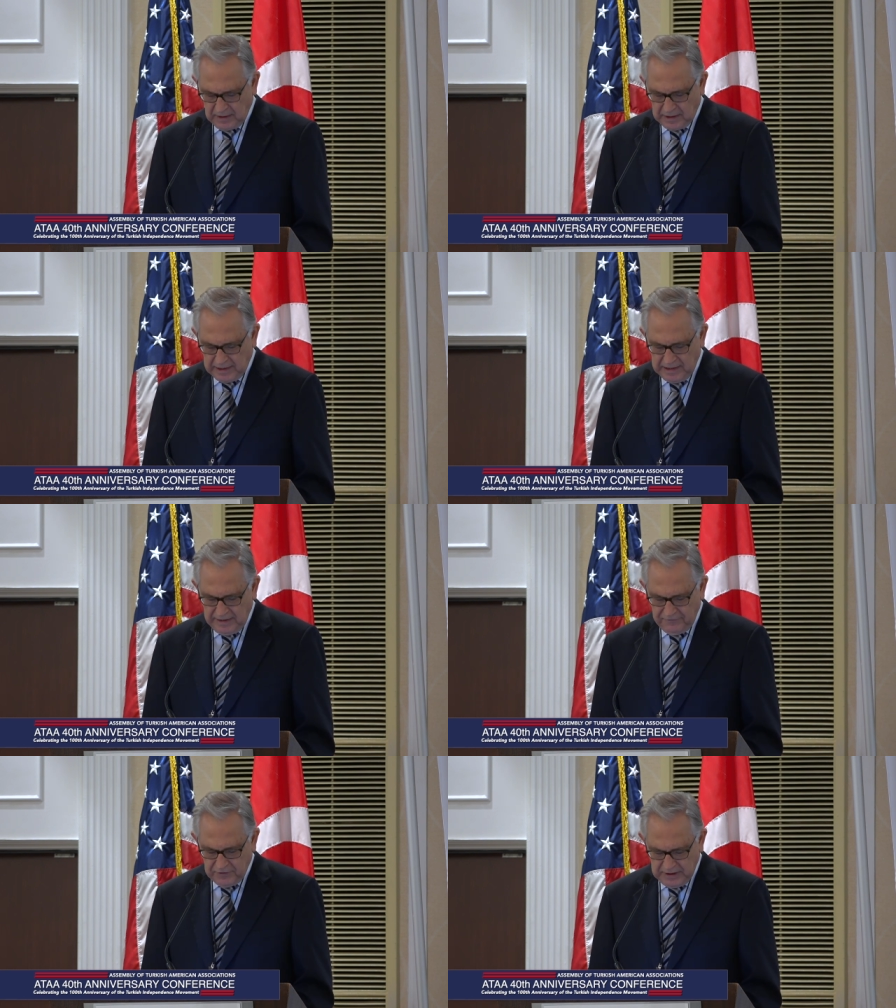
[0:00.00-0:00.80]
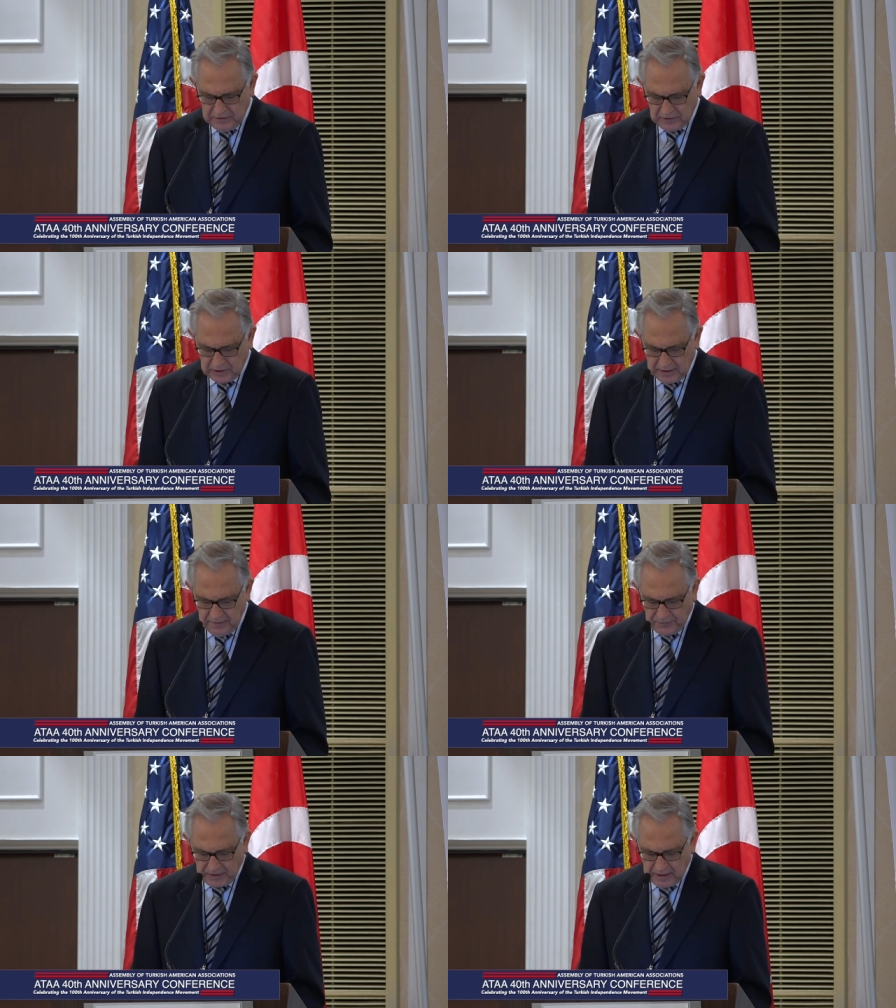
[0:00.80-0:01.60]
I left Raytheon
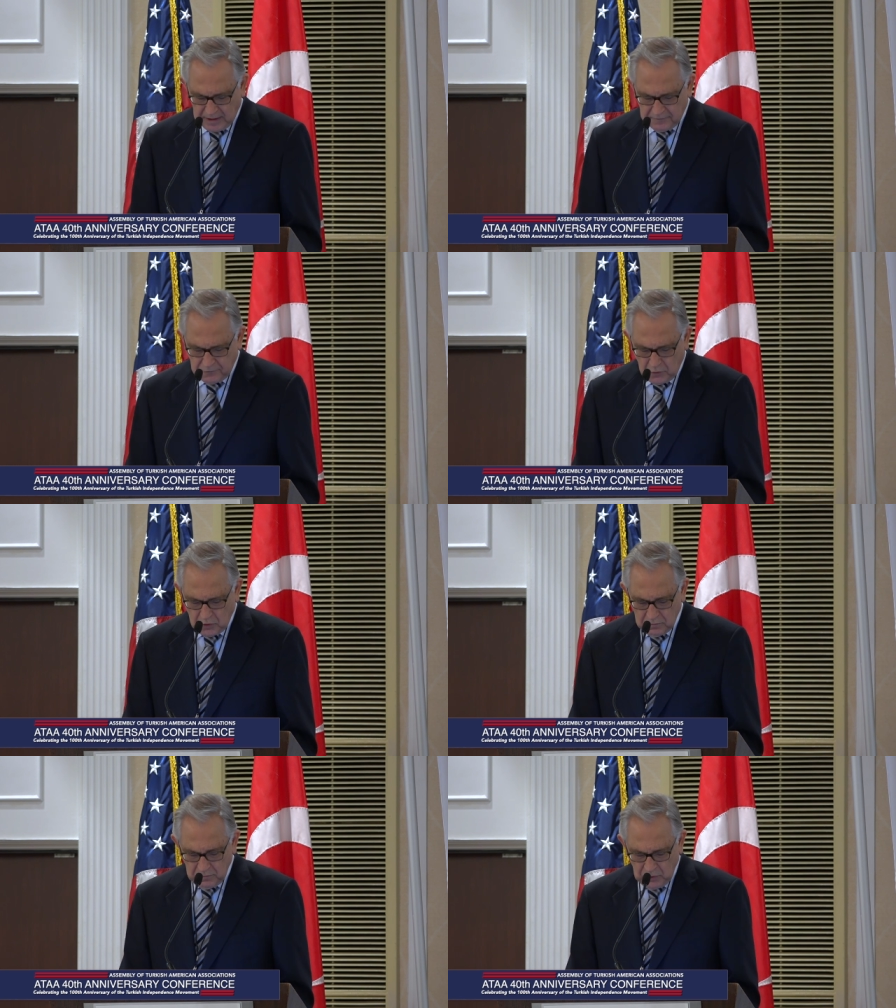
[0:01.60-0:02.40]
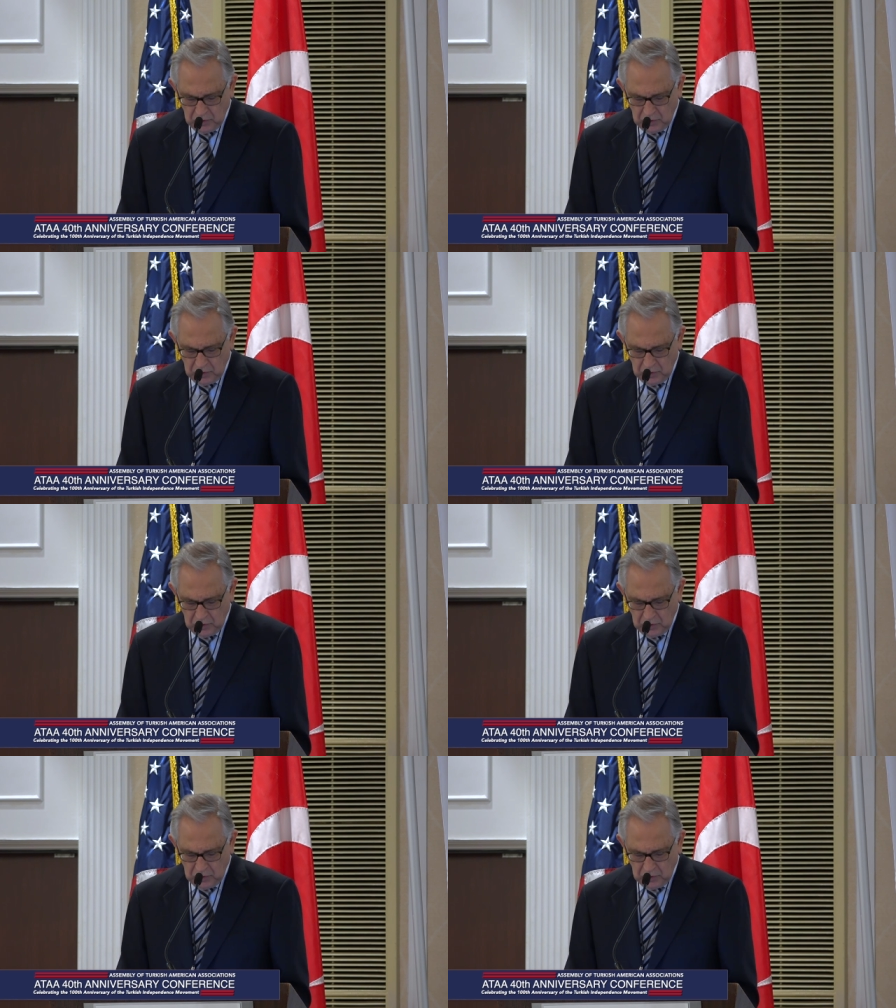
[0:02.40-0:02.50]
and formed